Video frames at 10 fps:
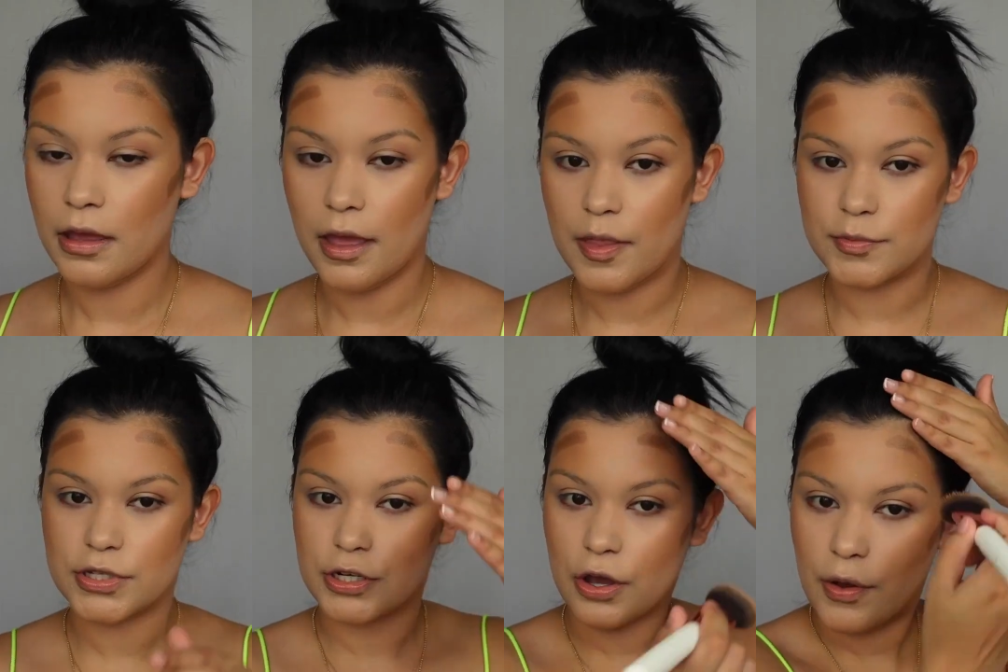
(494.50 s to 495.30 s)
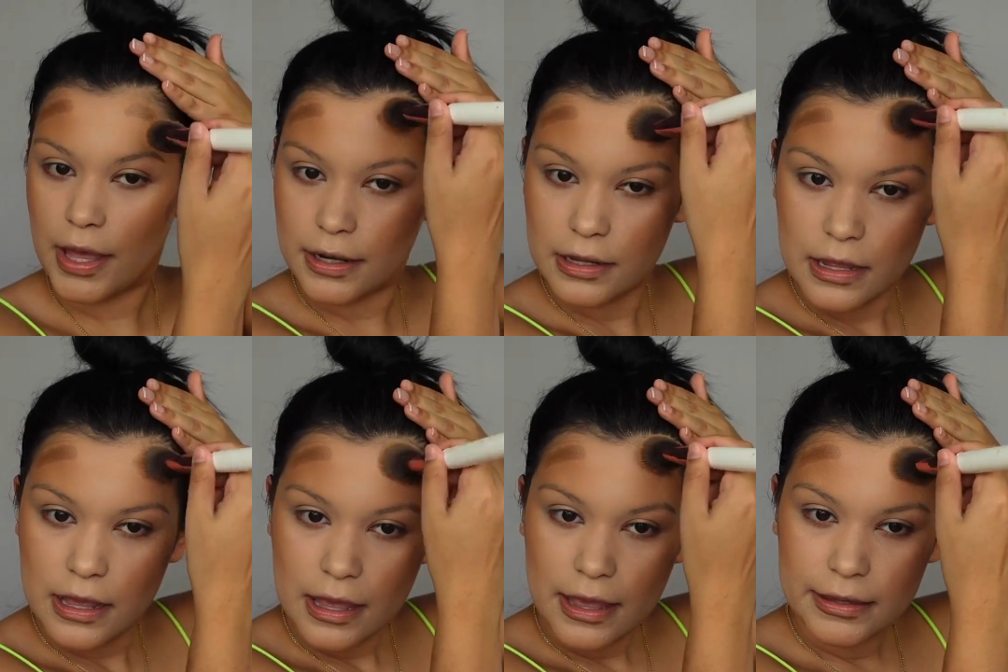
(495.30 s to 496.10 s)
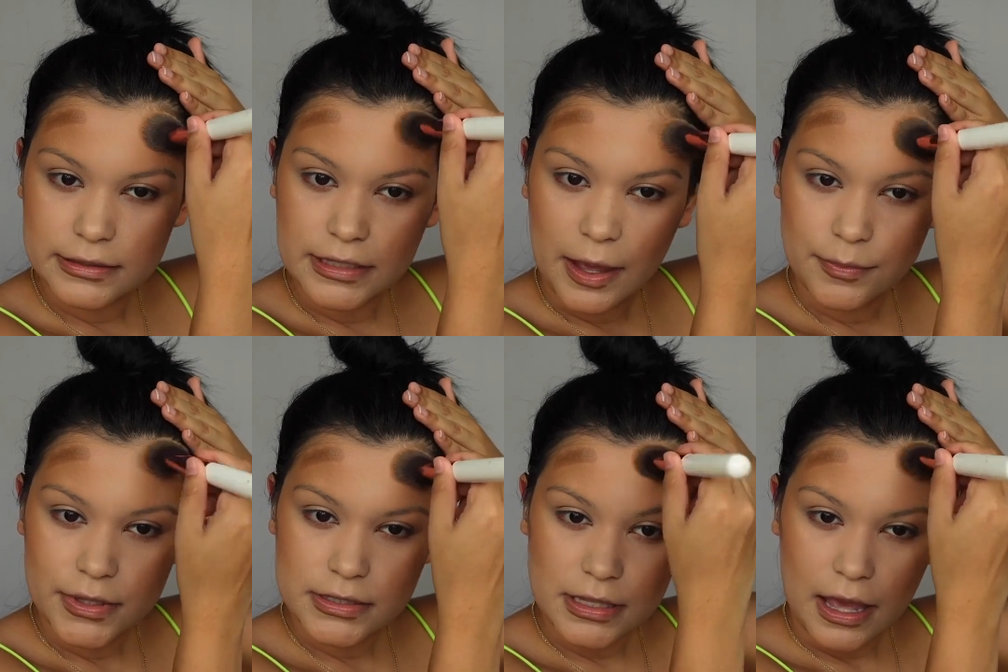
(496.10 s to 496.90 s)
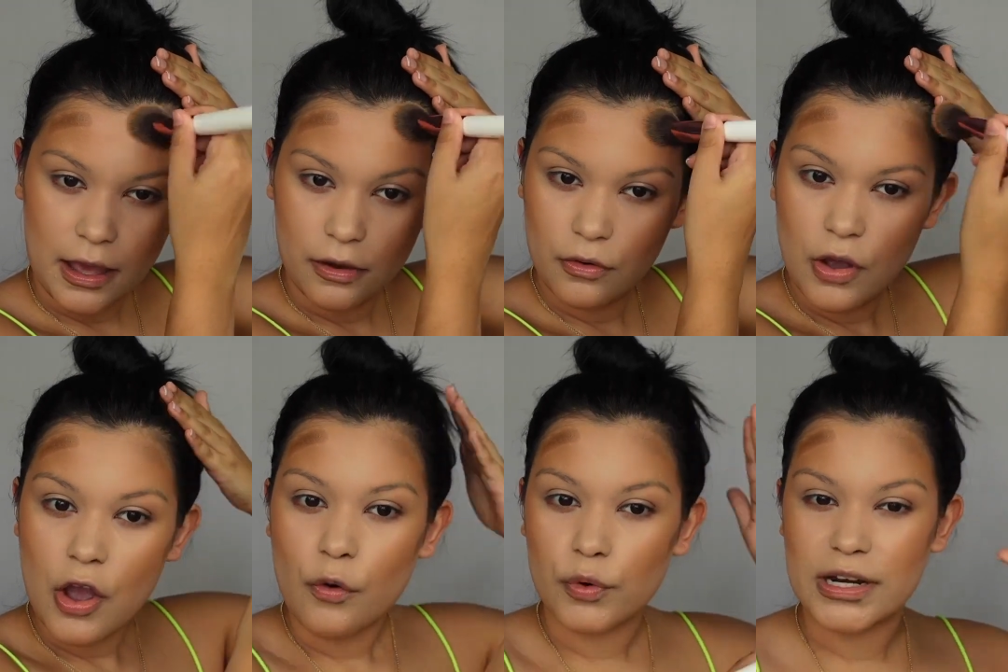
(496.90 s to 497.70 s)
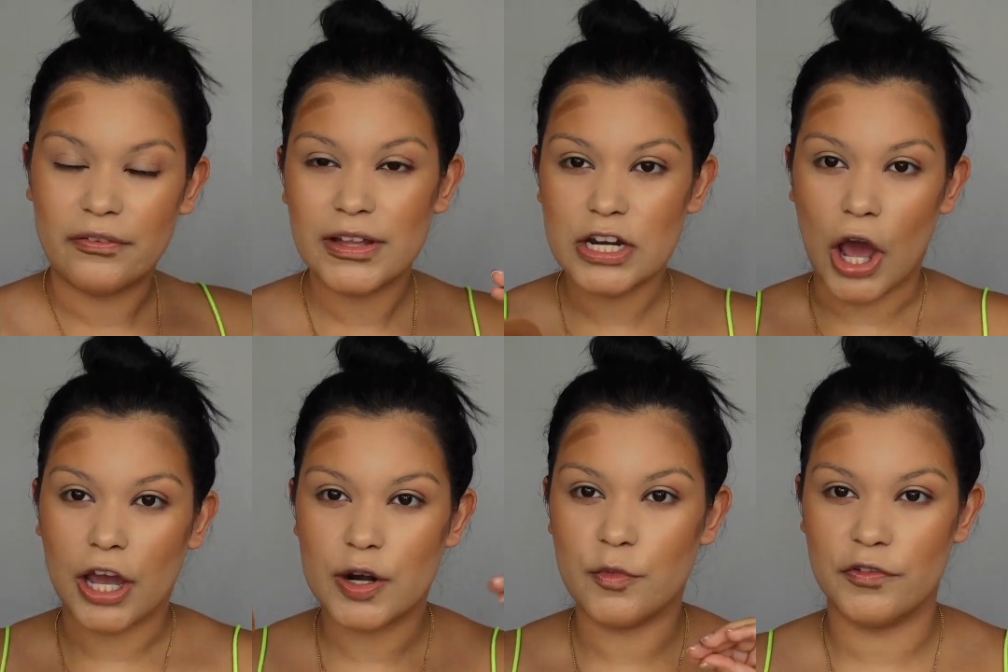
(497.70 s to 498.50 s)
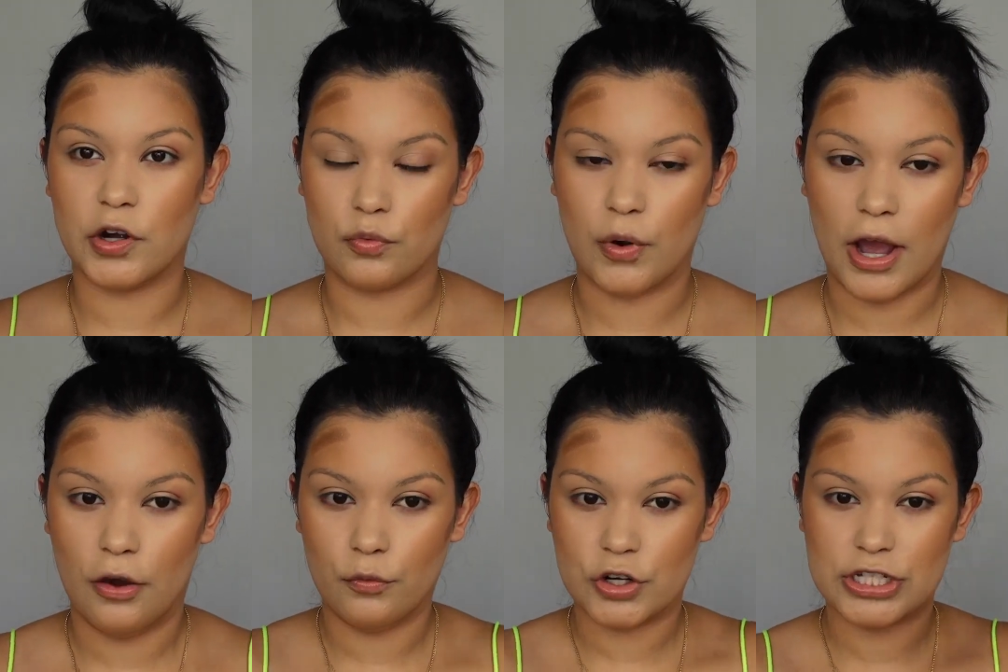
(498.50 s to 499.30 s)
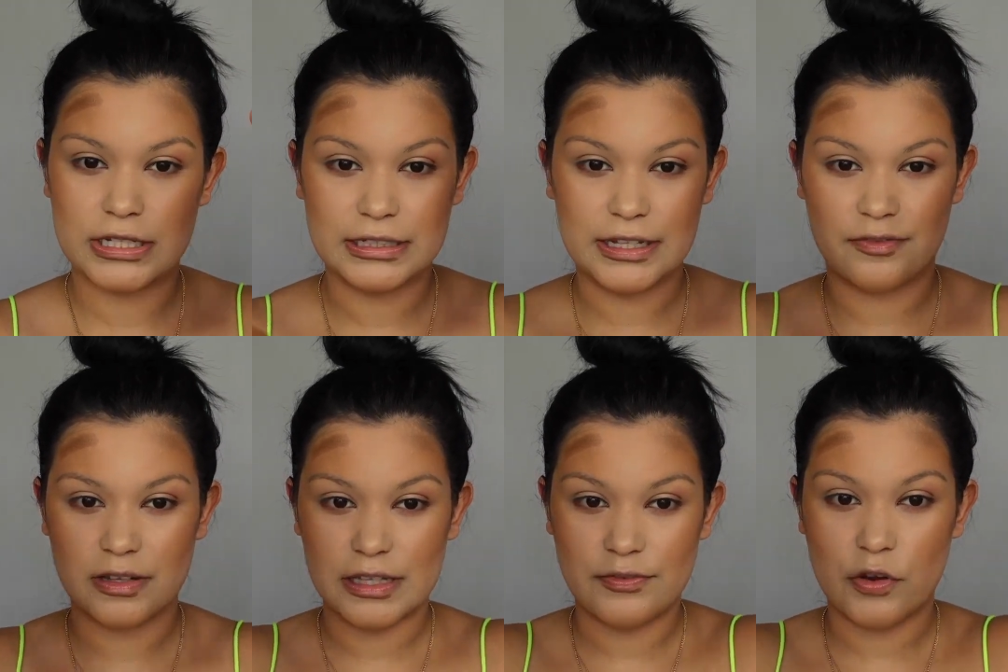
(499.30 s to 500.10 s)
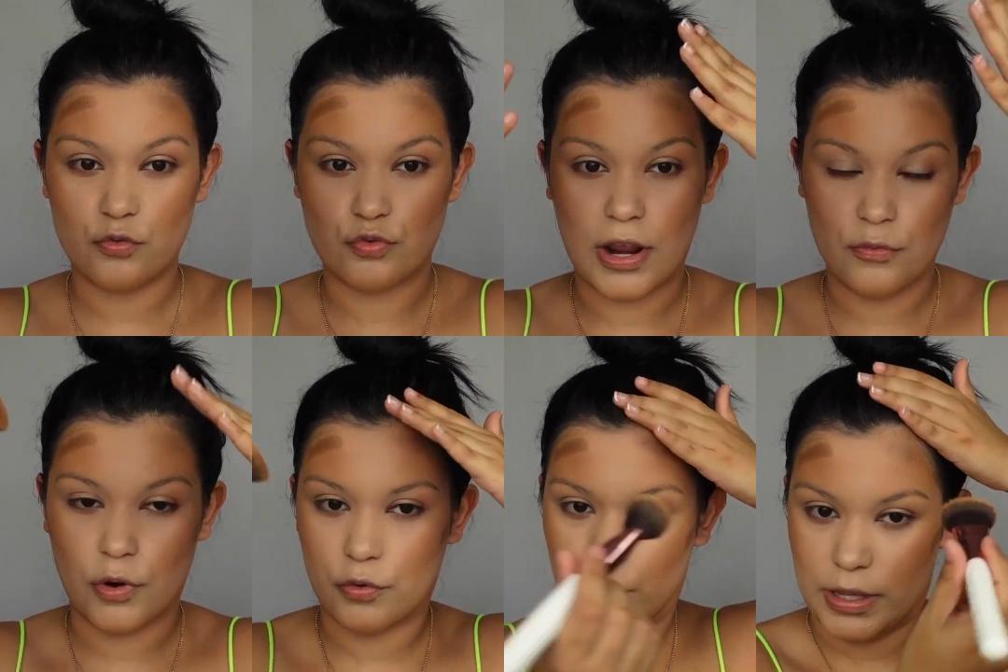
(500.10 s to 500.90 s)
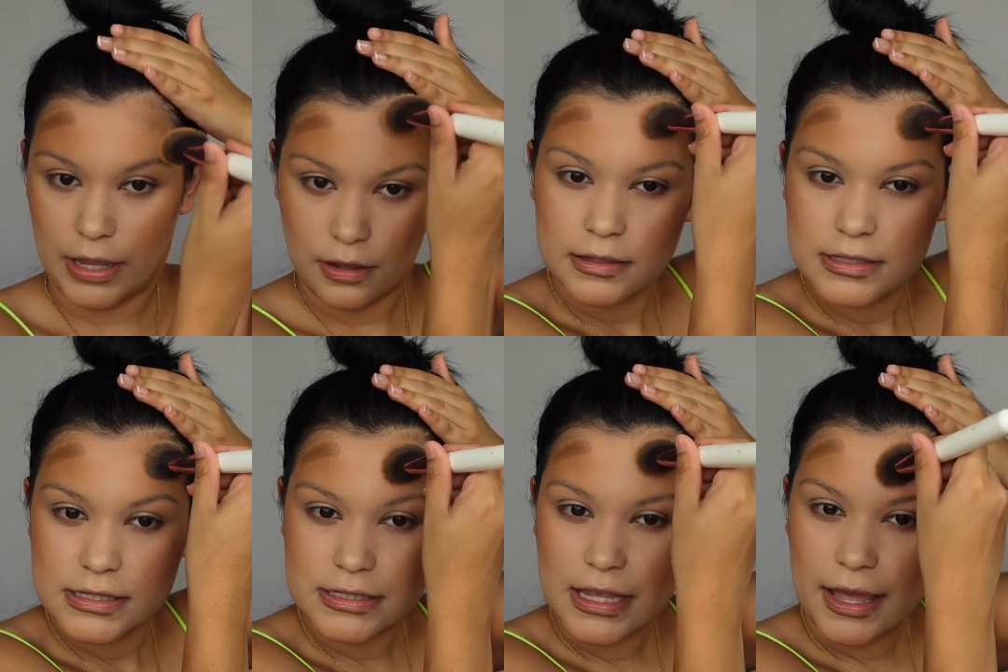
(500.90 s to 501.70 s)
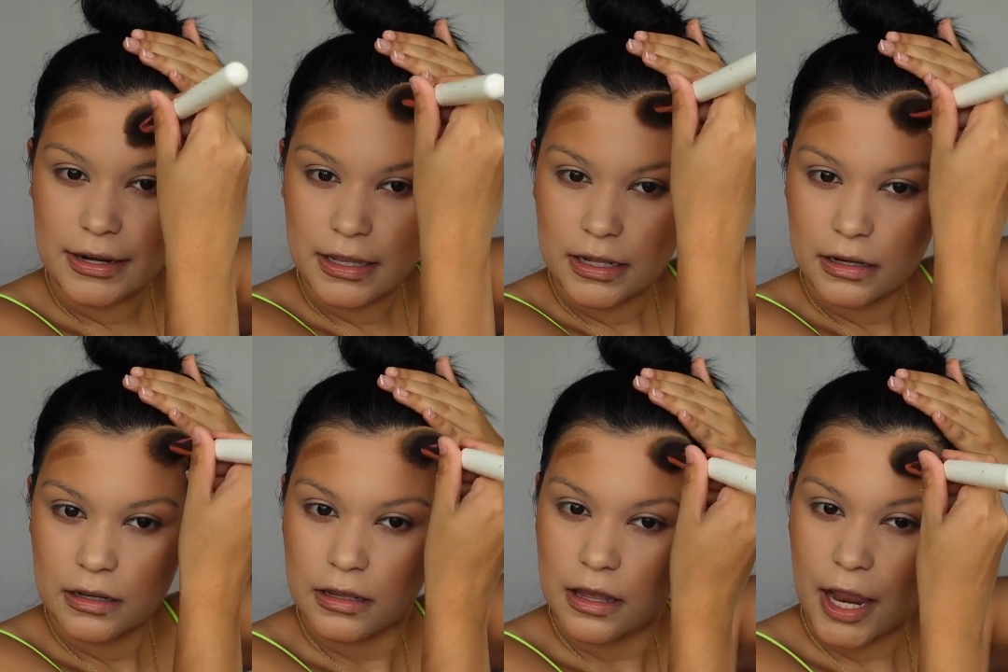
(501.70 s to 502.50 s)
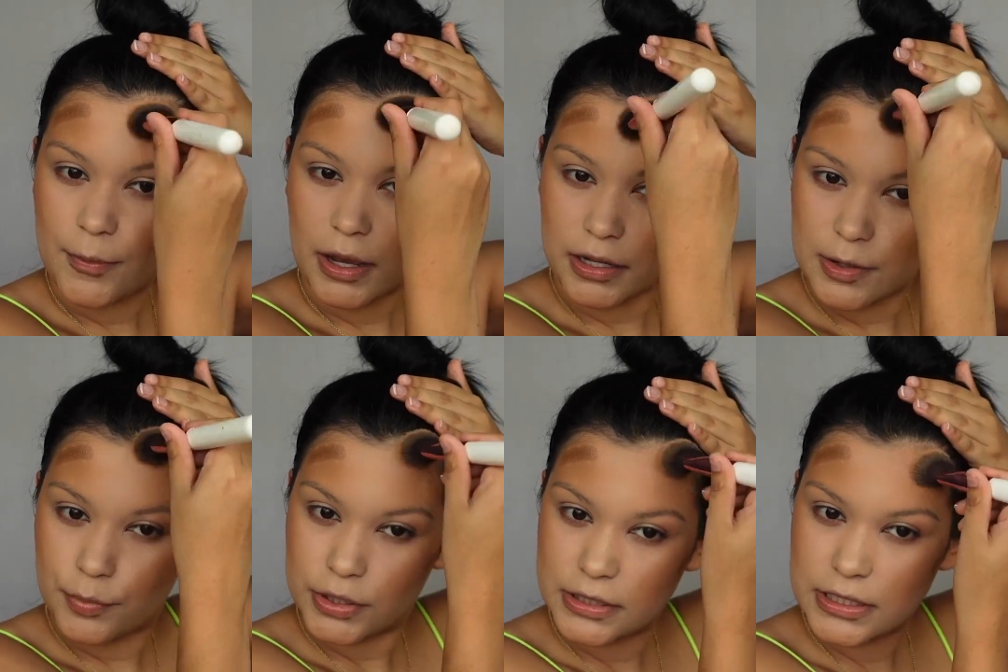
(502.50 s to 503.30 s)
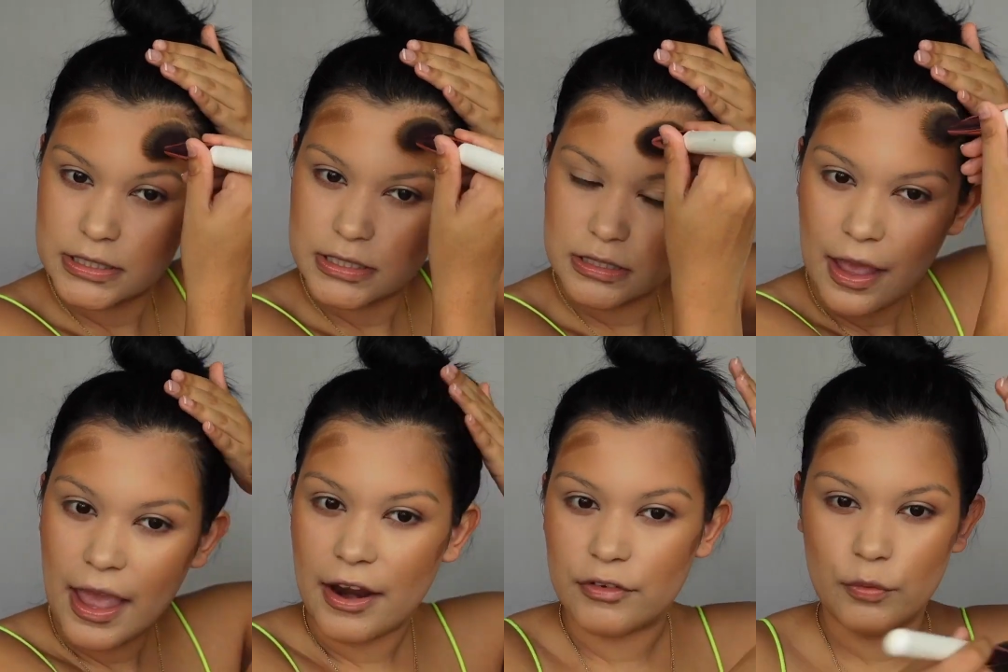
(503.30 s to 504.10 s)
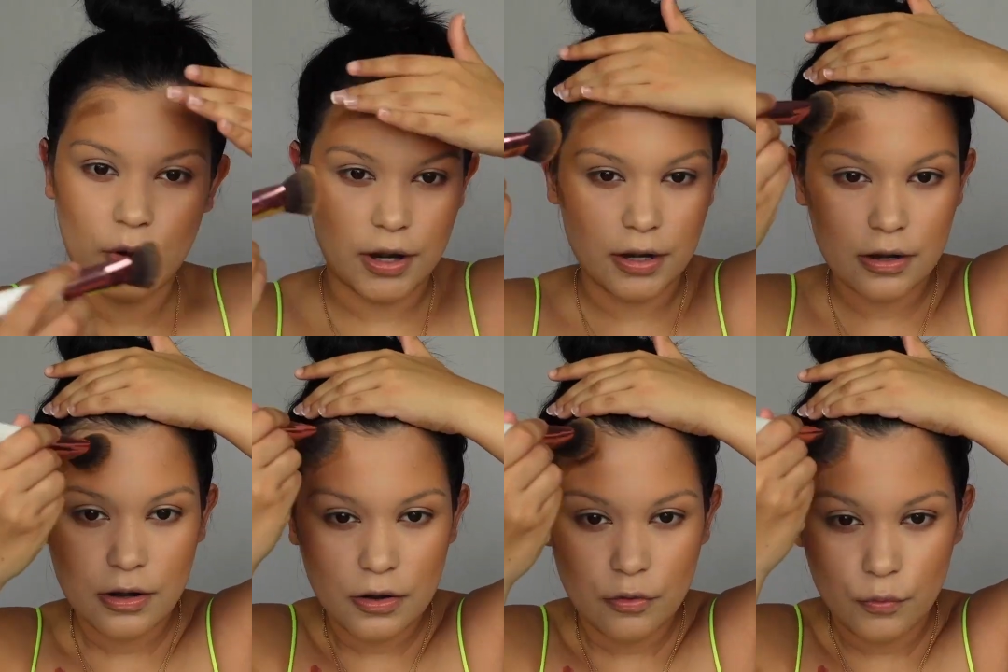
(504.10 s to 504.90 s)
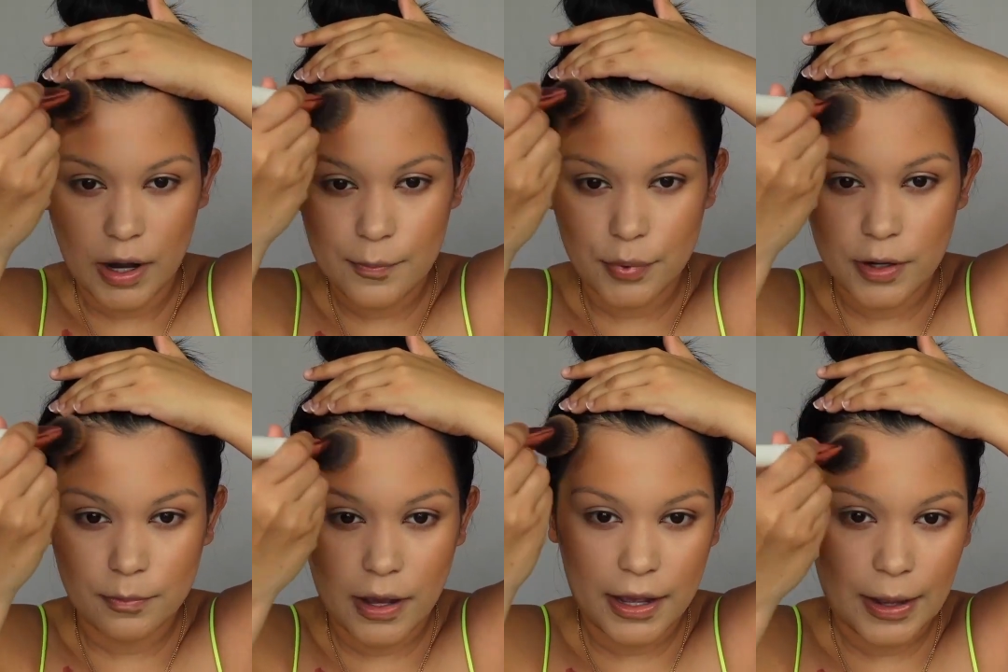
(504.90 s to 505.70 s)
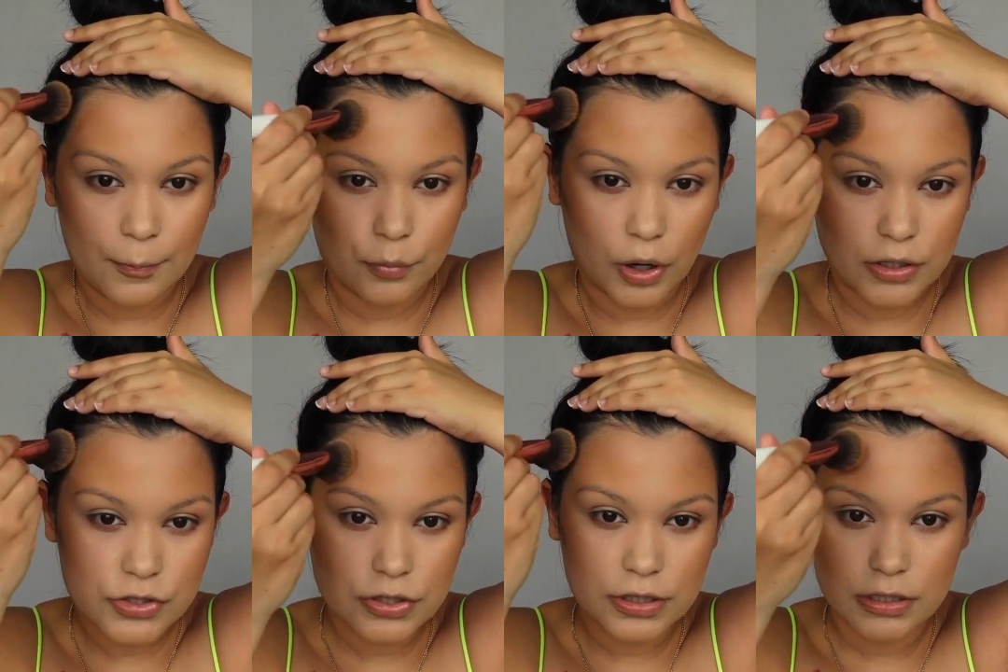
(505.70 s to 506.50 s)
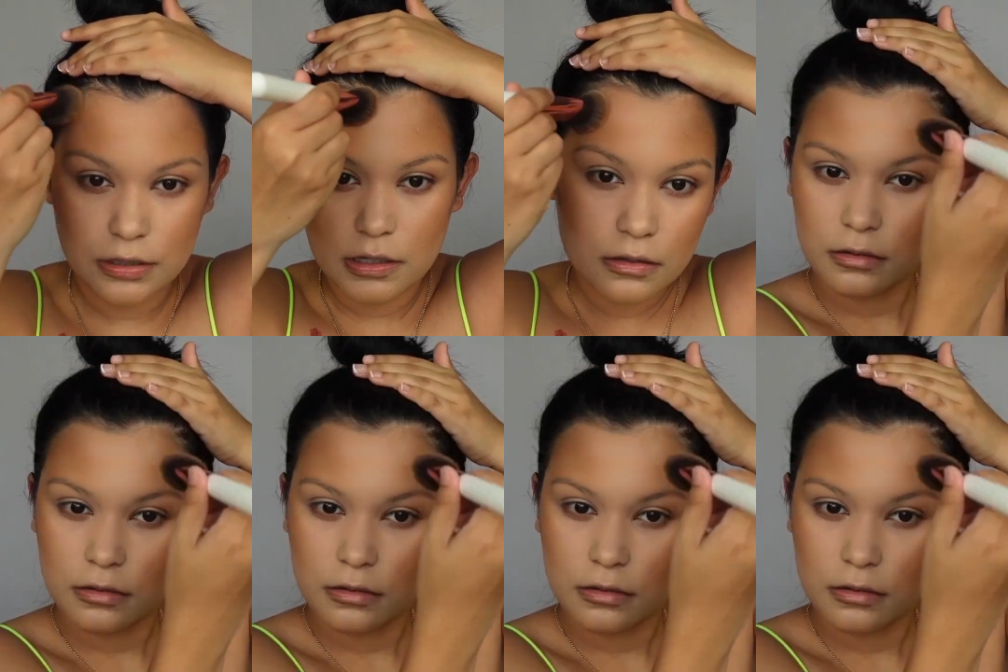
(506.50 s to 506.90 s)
And I'm just going to go ahead and dab this out. We're definitely not going to move it around. We're just going to definitely leave it right where we set it. I'm not going to put this everywhere where I put my bronzer.